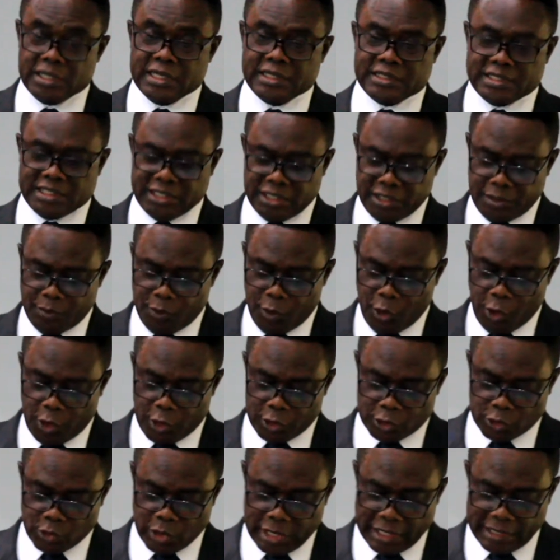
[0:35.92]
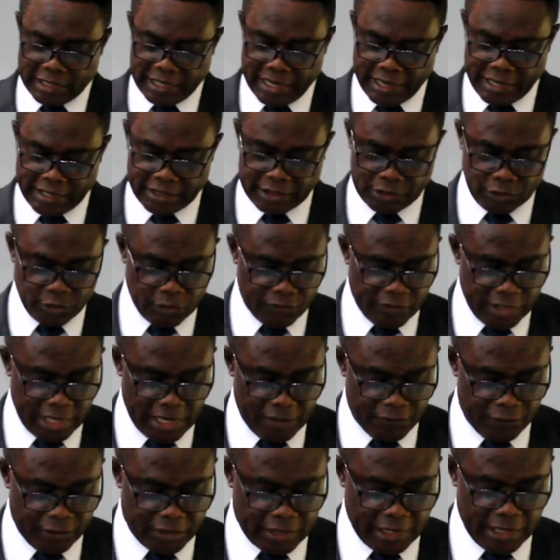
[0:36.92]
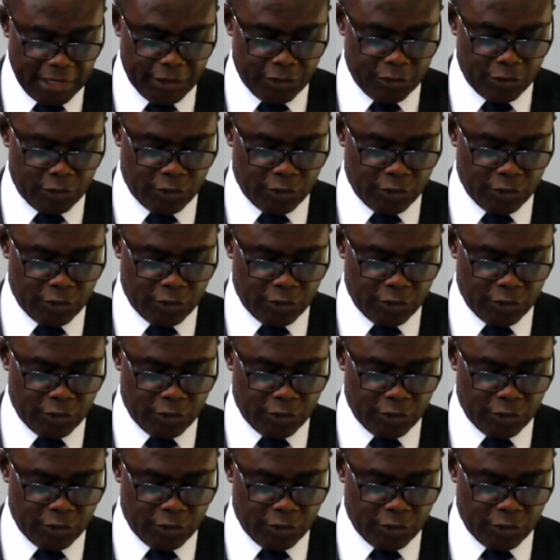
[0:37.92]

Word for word: The team also aligns with the African